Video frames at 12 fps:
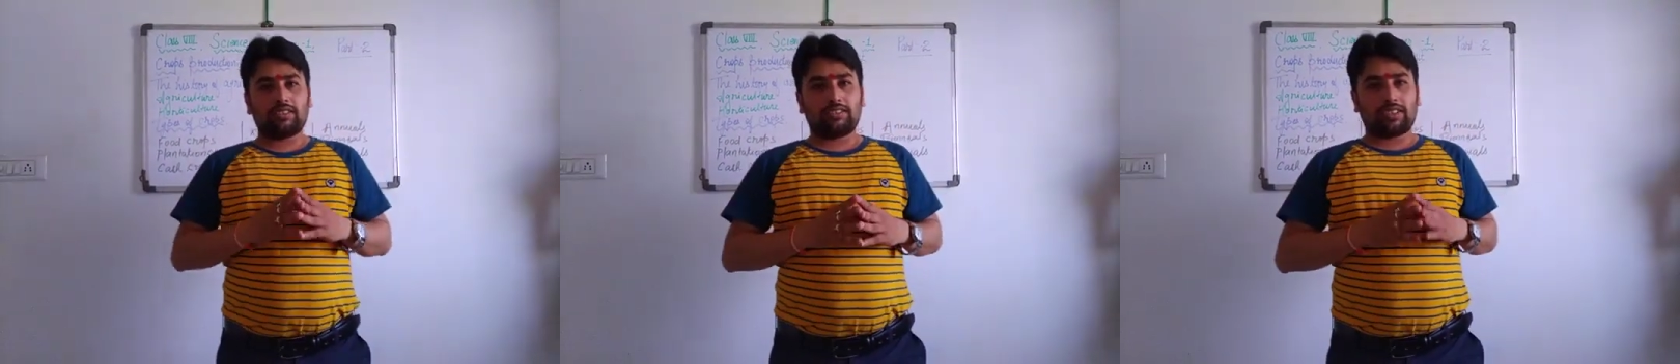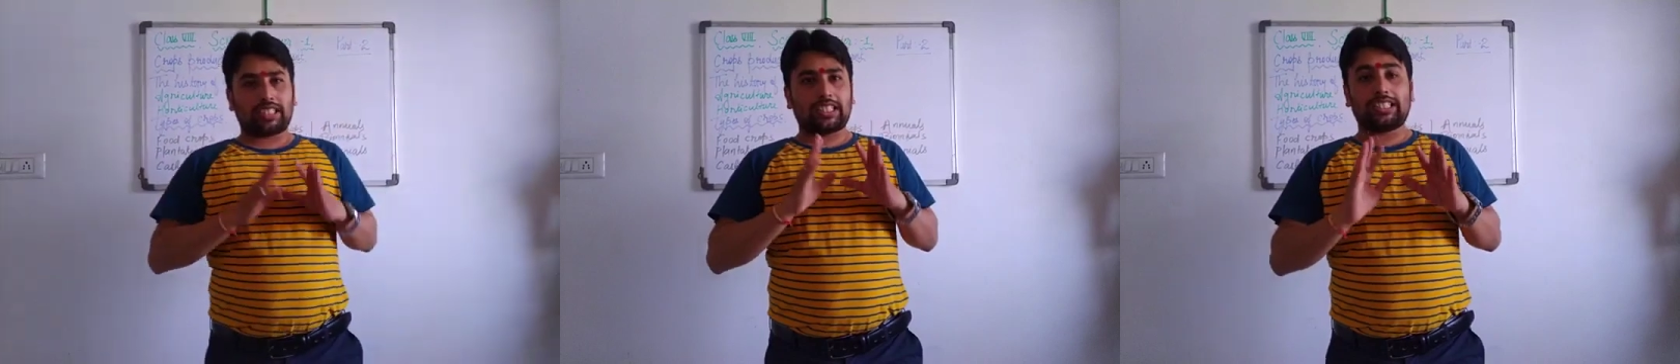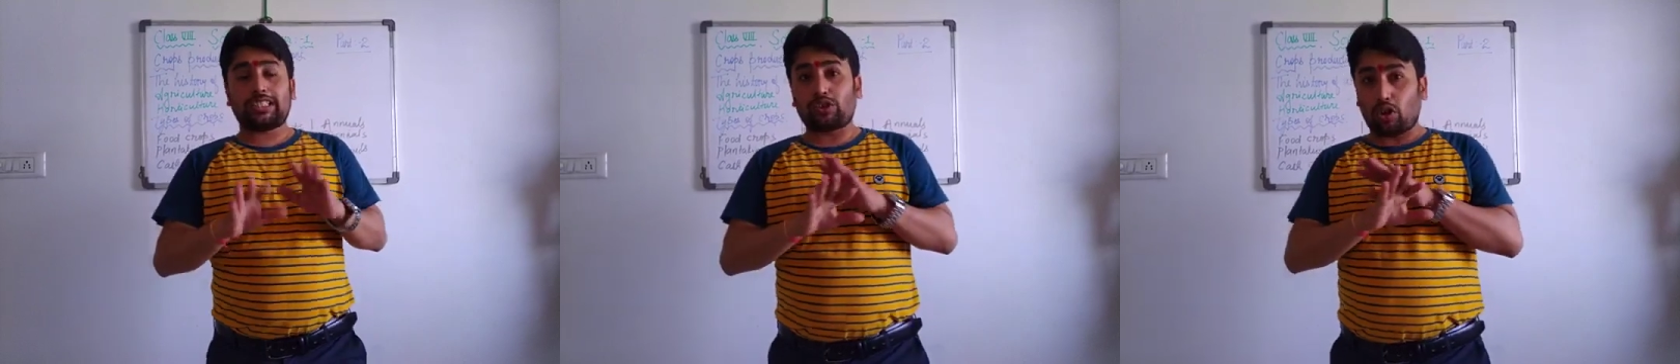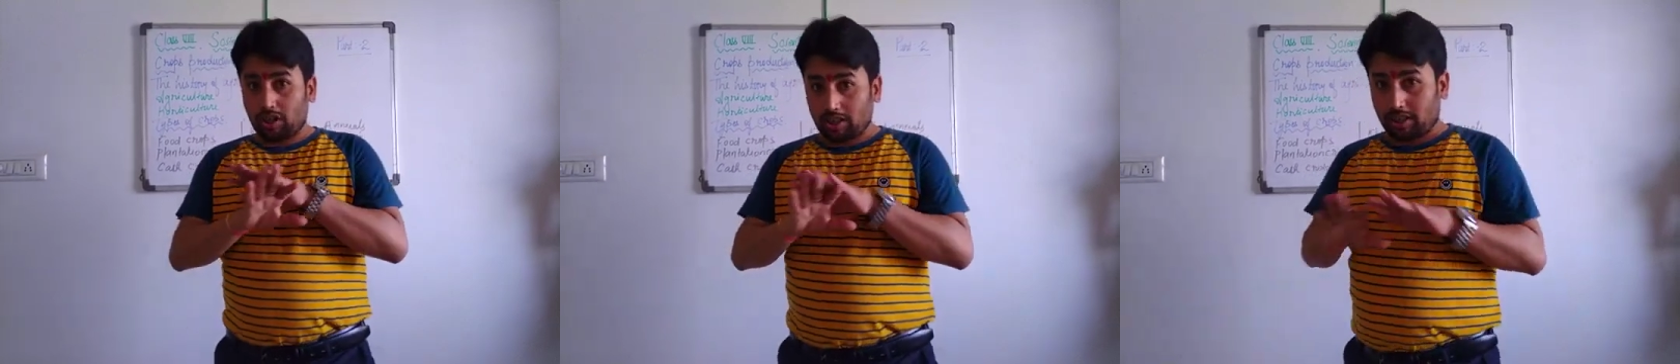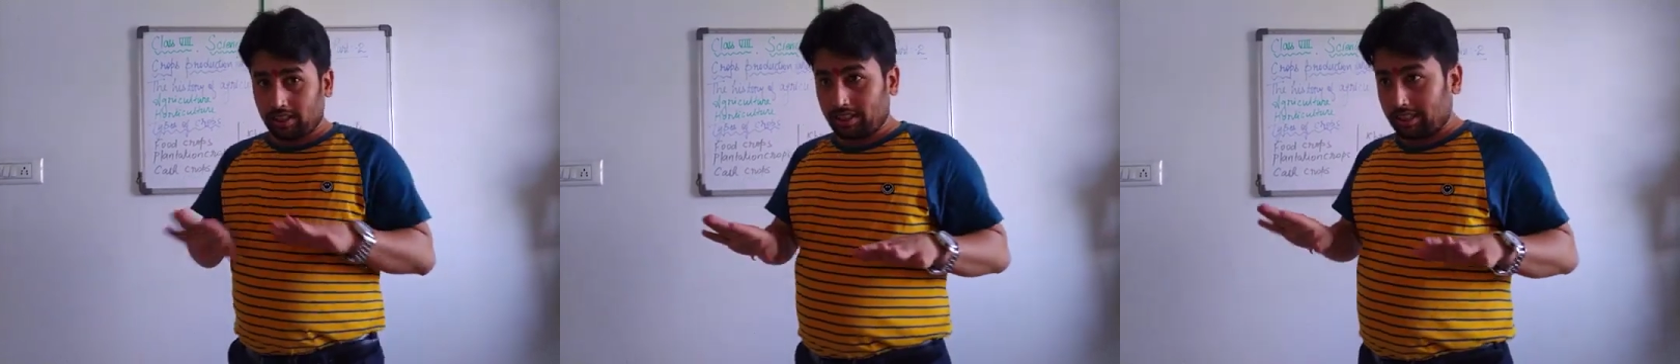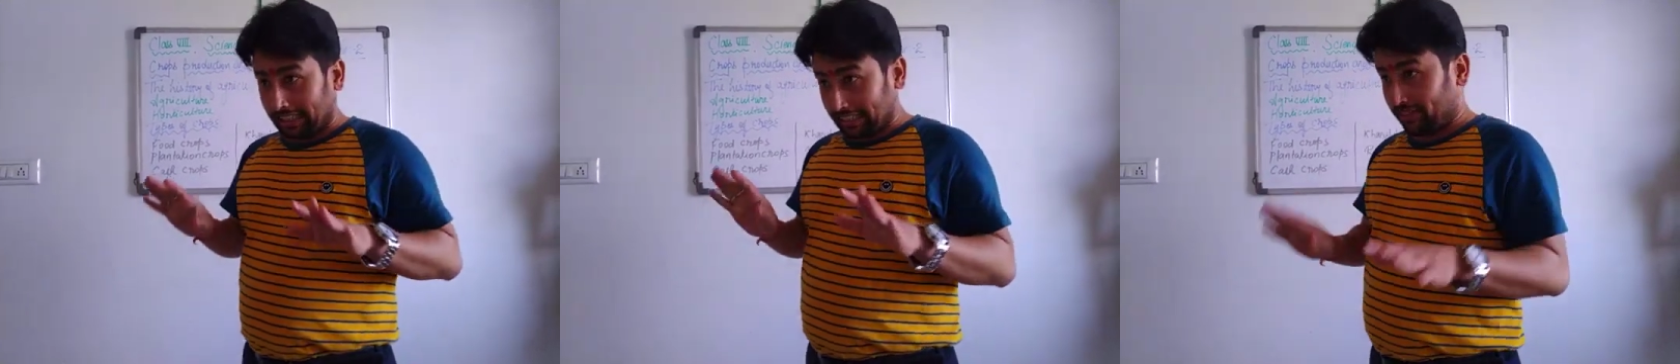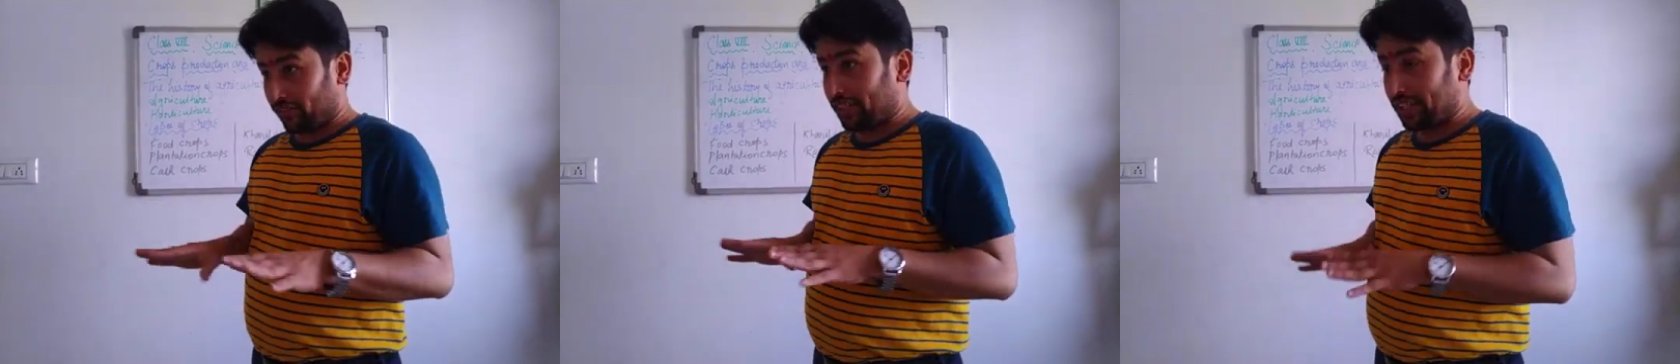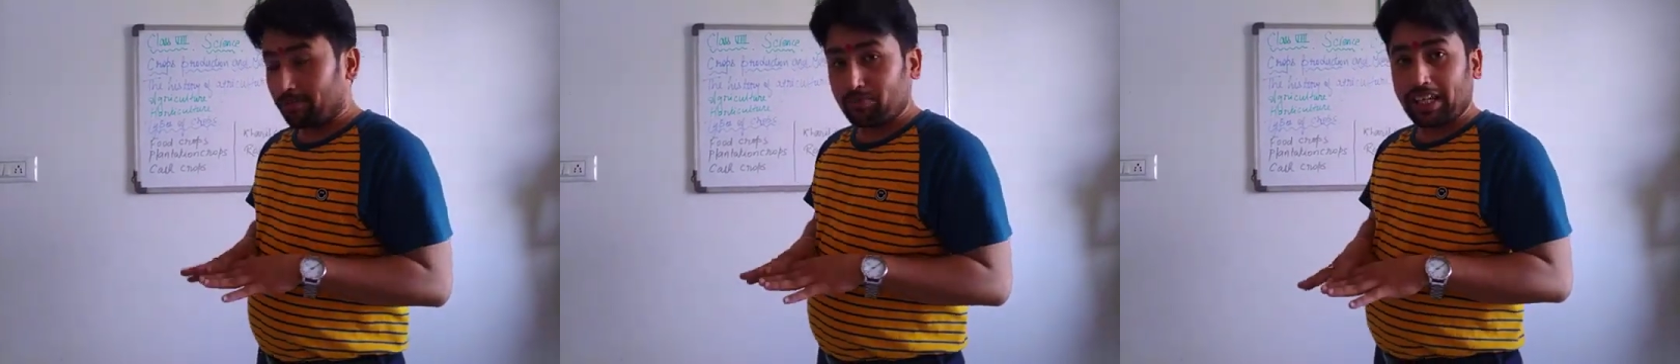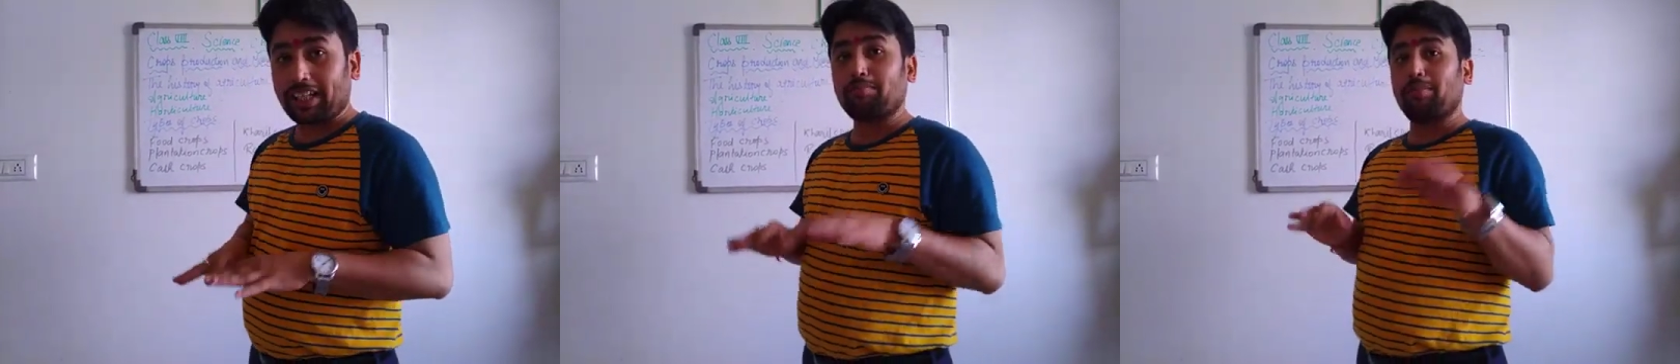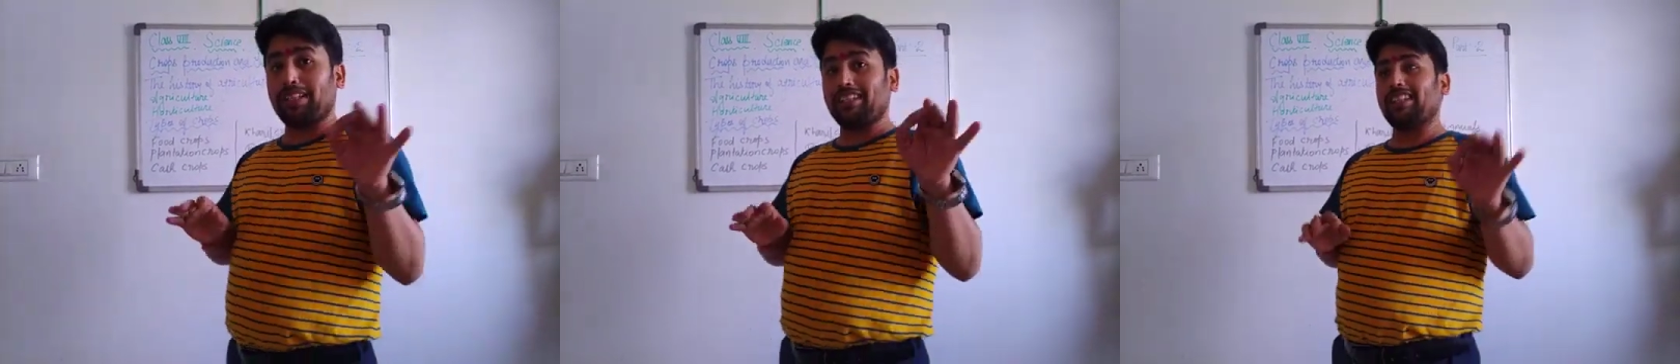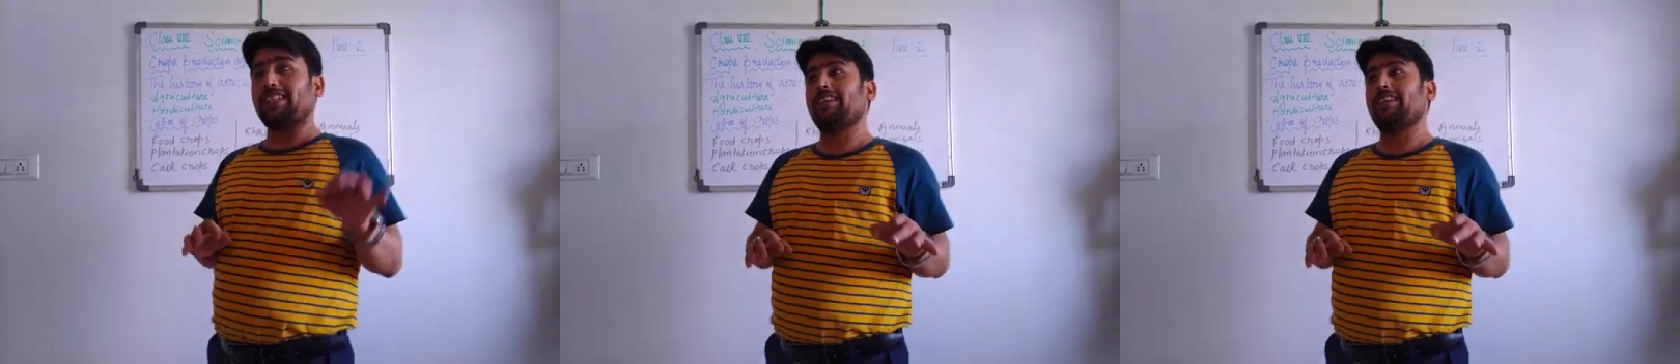See, this is not a history subject, but